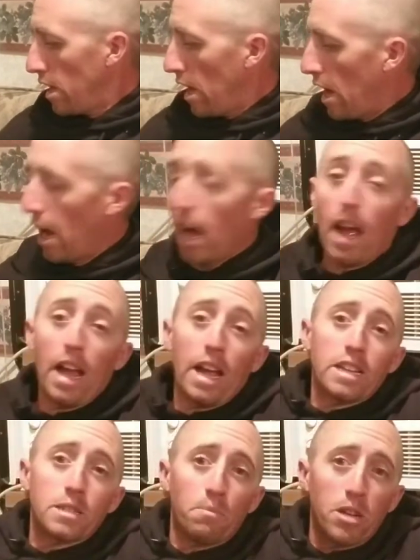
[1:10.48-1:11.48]
uh,
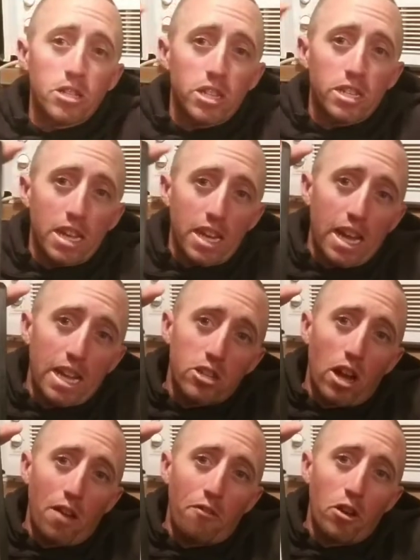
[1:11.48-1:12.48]
as much as I can. So
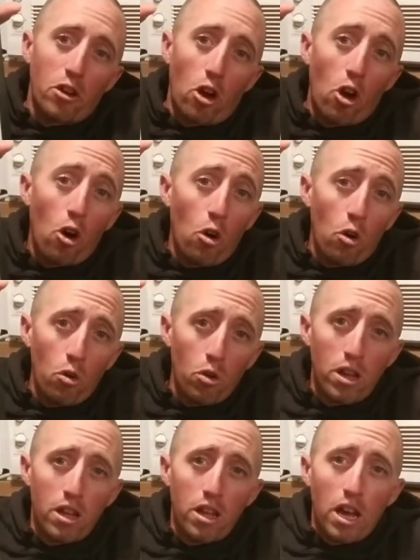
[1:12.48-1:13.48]
I filled a whole
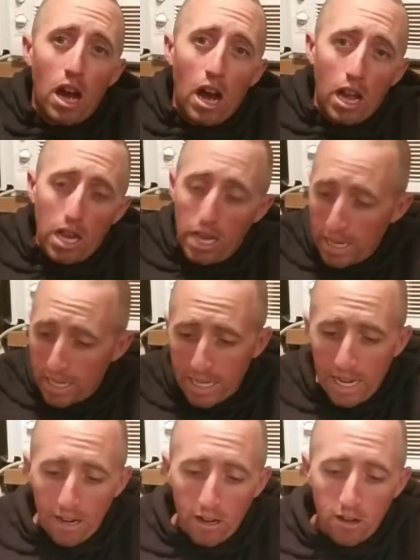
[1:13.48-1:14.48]
uh, list
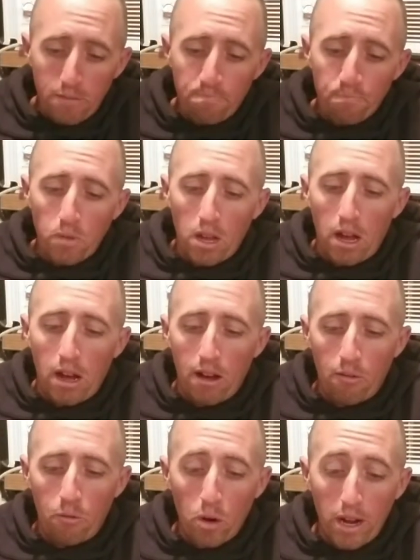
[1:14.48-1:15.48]
here of
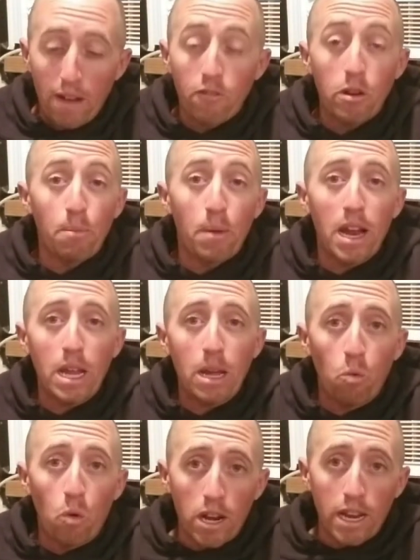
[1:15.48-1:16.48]
what everybody
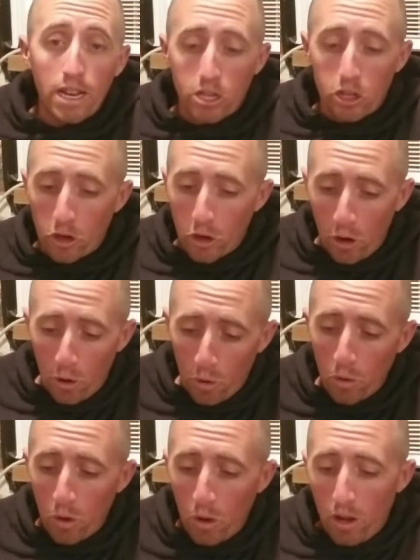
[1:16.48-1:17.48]
wanted to know
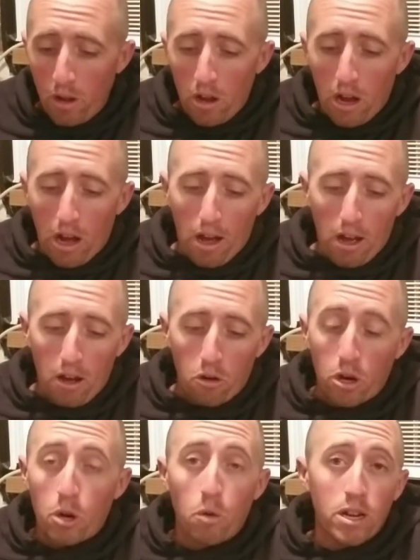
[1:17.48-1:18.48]
uh, or
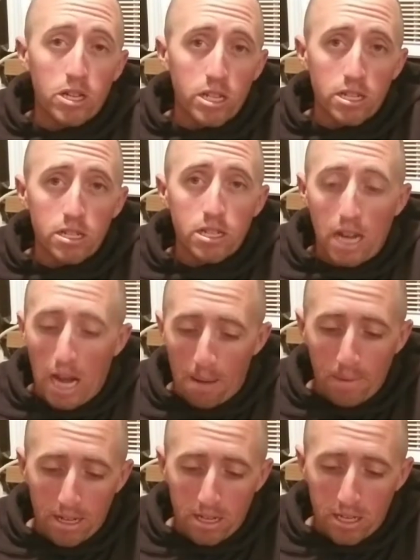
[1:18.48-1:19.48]
questions,
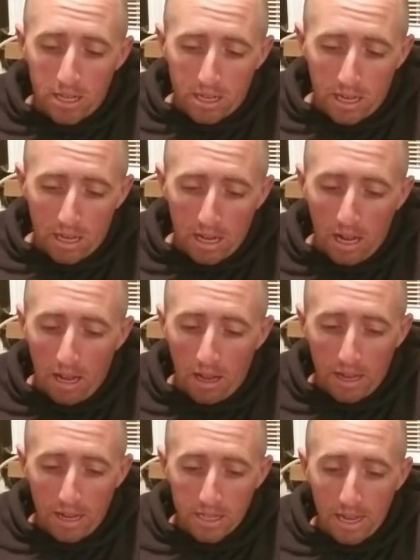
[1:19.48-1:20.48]
comments, uh,
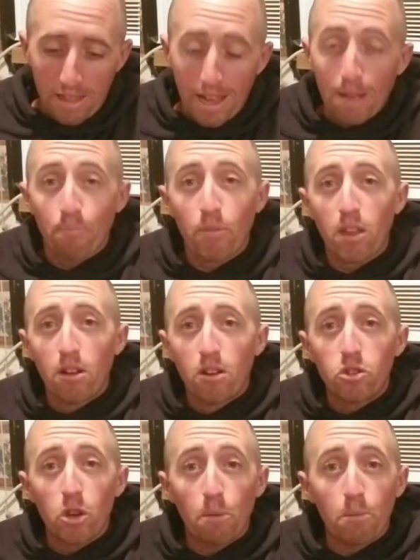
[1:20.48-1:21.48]
things like that.
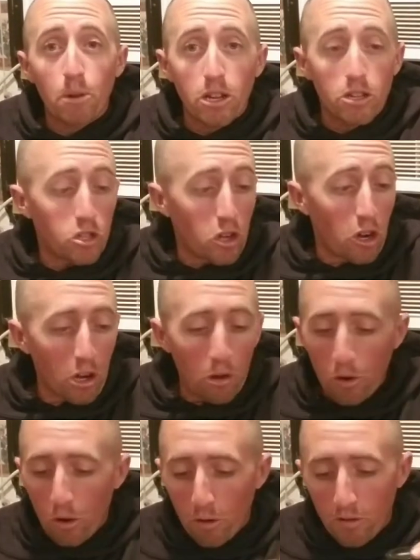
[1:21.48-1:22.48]
So I'm going to start going
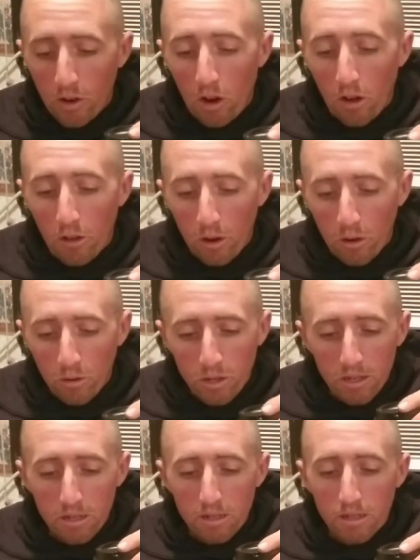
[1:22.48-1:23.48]
over all those
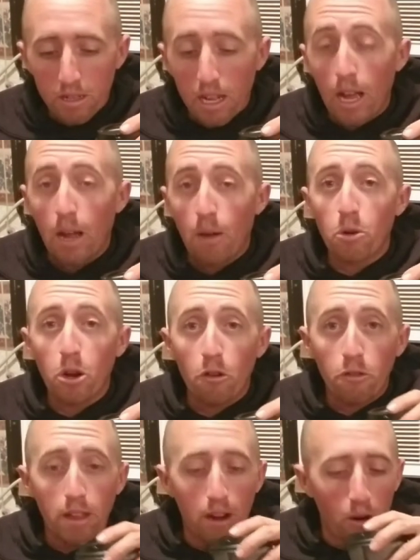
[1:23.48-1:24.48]
and we'll go from
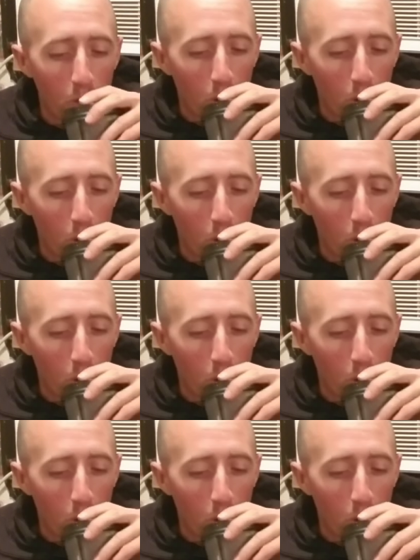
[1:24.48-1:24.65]
there.